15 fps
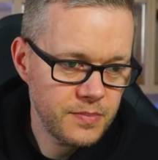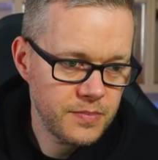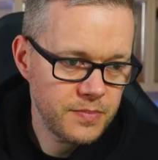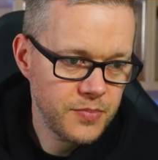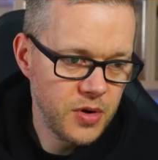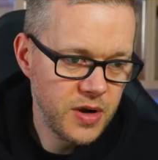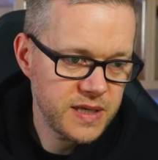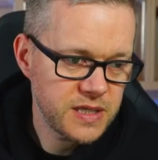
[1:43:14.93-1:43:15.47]

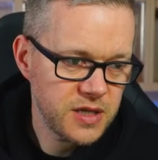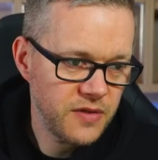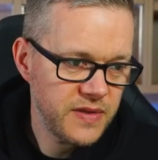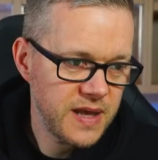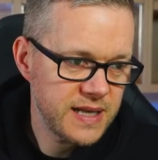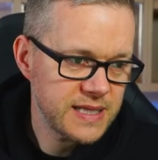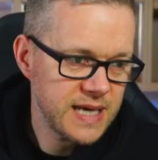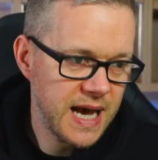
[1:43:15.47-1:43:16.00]
Brighton on
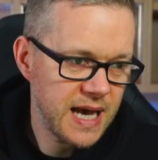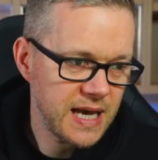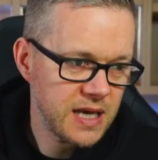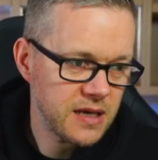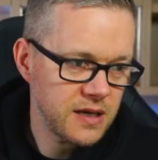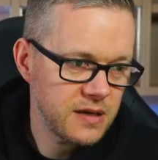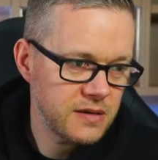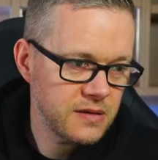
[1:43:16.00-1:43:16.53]
the attack.
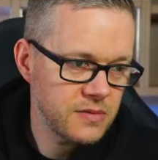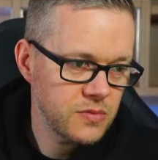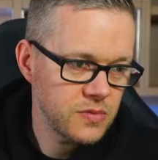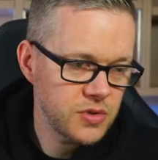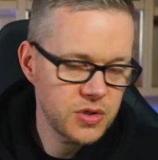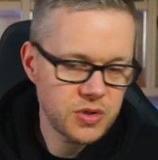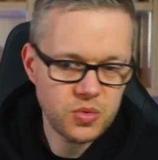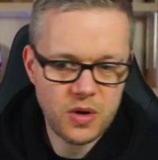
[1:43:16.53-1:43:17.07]

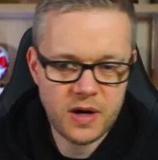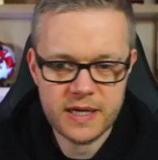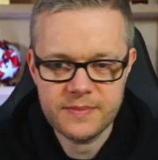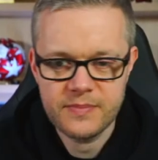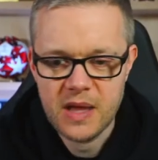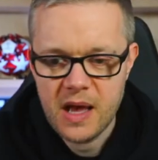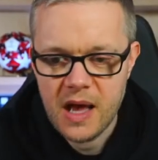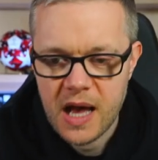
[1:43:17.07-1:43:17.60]
Just wide.
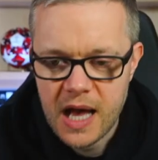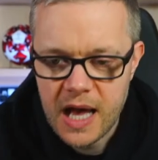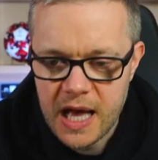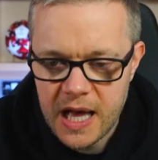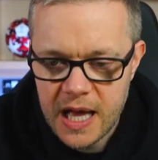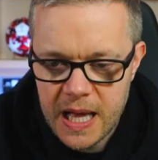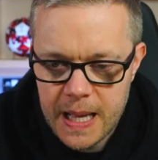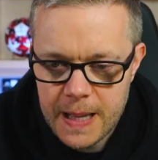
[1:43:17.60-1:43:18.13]

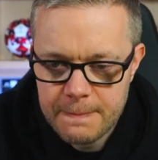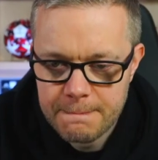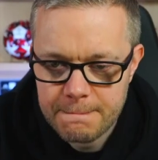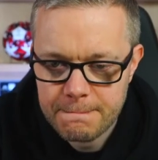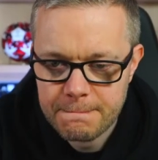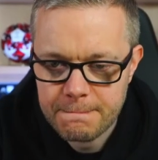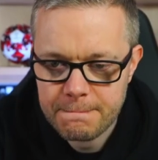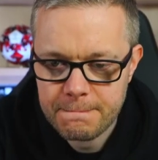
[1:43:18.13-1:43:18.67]
Um,
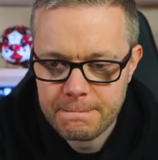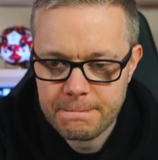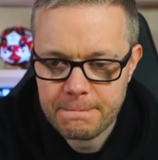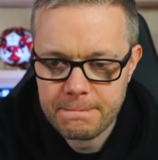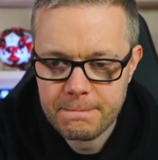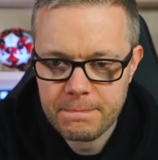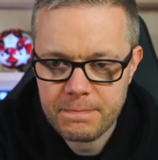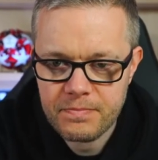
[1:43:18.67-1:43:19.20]

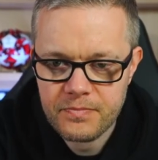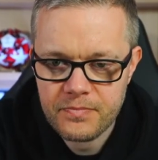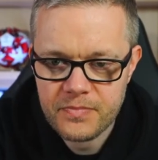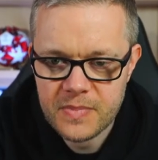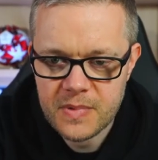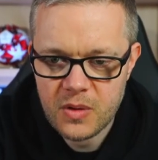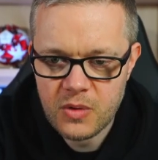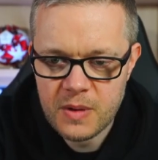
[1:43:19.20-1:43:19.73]

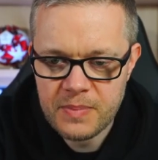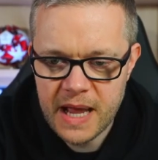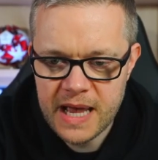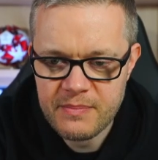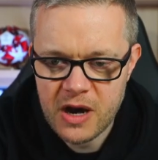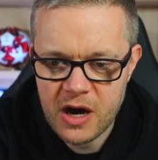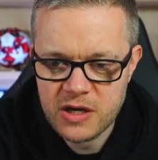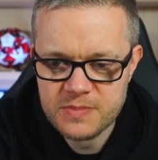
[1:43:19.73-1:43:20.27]
we play
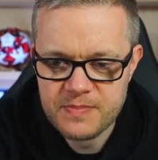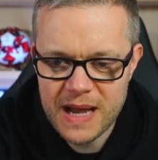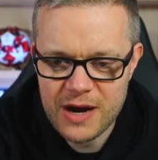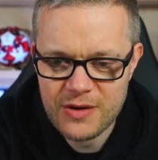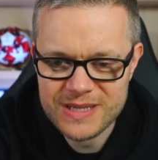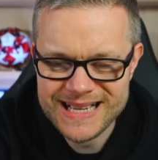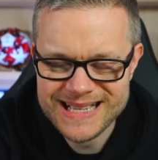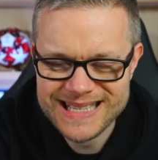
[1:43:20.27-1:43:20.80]
Mars better
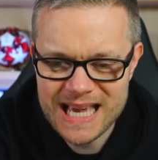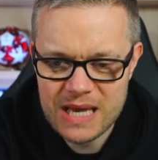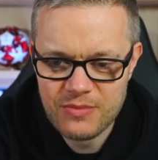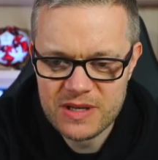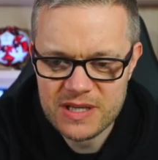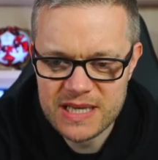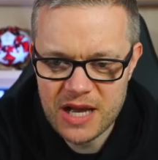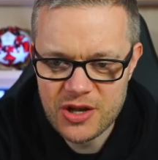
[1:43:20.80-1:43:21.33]
as a team
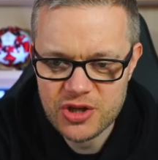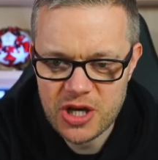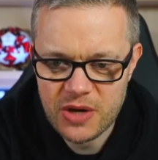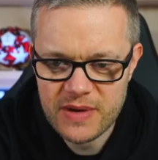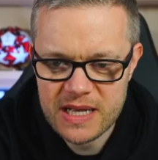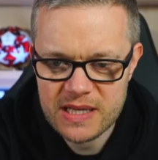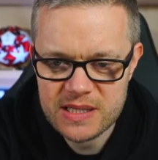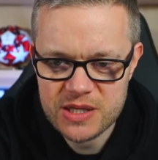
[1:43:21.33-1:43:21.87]
with Sancho
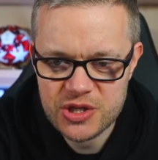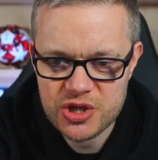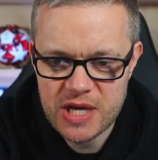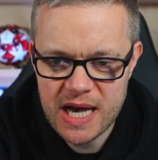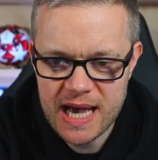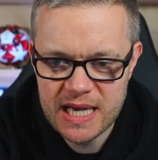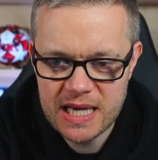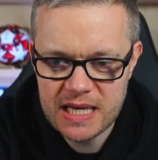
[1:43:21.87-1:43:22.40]
in, says
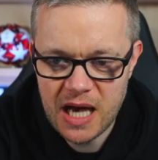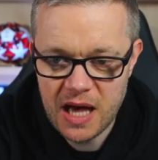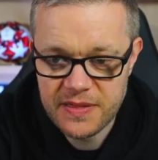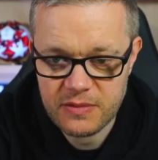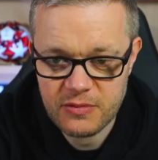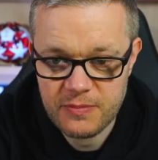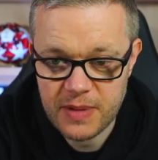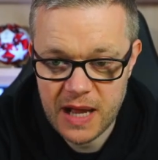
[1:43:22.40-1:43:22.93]
Jack. I
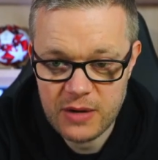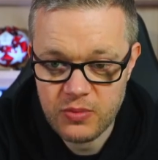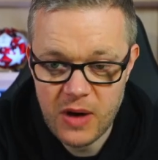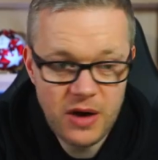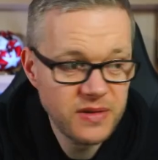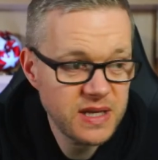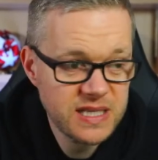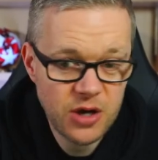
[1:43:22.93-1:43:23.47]
think we've played
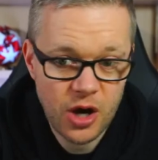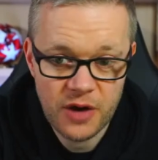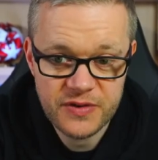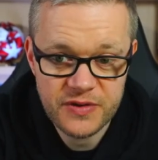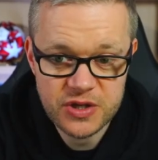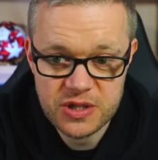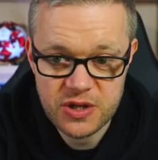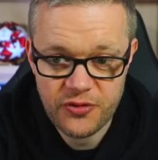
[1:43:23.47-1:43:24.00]
well this half.
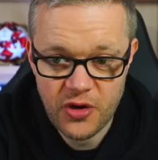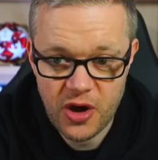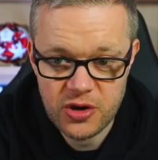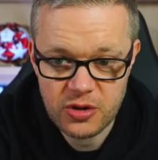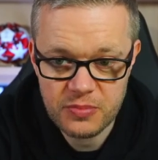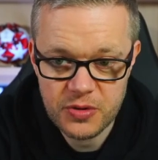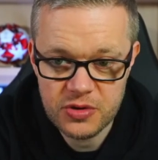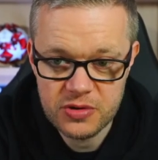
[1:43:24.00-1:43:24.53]
It's just the
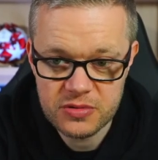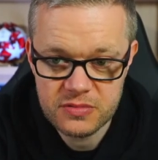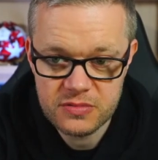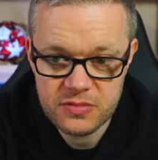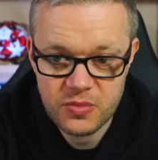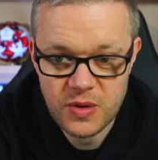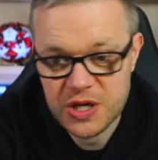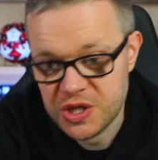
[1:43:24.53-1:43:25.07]
final ball,
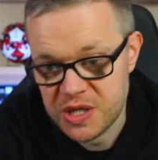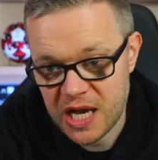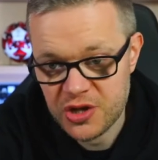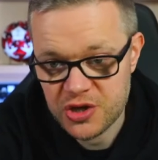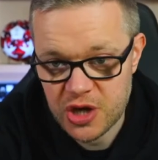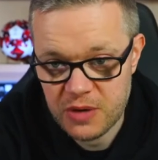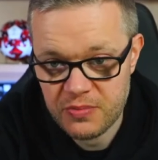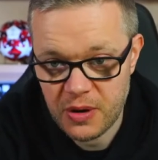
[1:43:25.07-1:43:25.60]
which
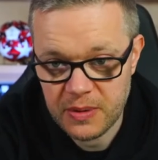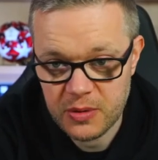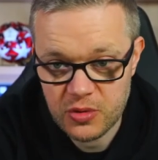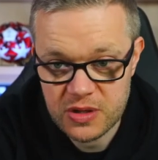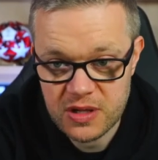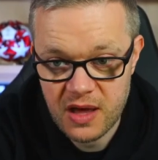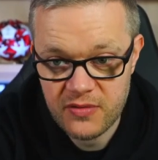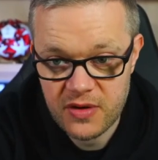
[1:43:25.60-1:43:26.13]
Sancho probably
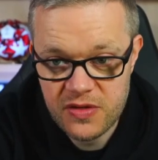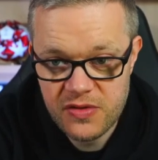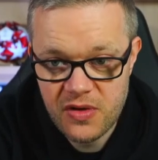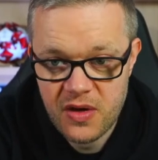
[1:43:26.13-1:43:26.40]
would give us.